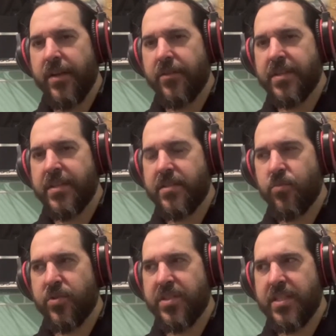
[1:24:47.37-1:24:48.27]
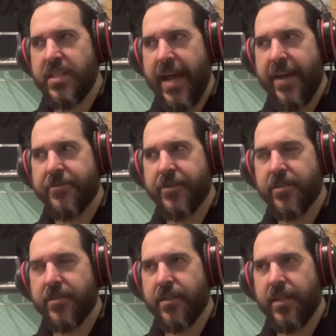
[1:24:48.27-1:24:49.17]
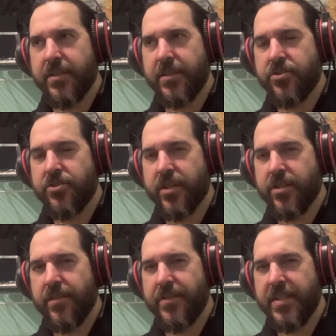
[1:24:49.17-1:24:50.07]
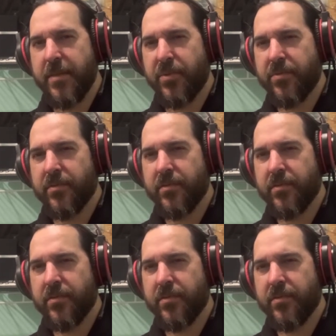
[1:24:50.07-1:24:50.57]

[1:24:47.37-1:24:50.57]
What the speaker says: No, this after the destruction of the temple?